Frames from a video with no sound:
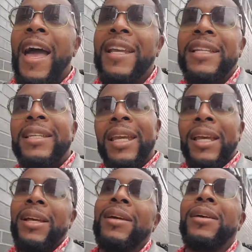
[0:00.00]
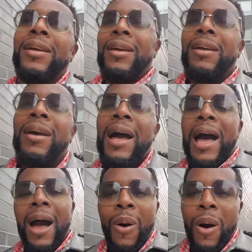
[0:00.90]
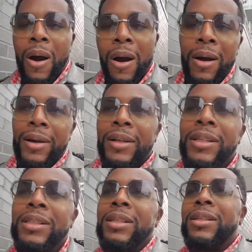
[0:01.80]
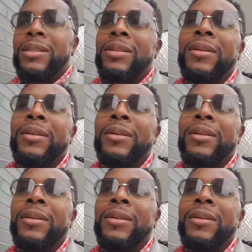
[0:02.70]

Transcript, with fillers: idea how hard this is.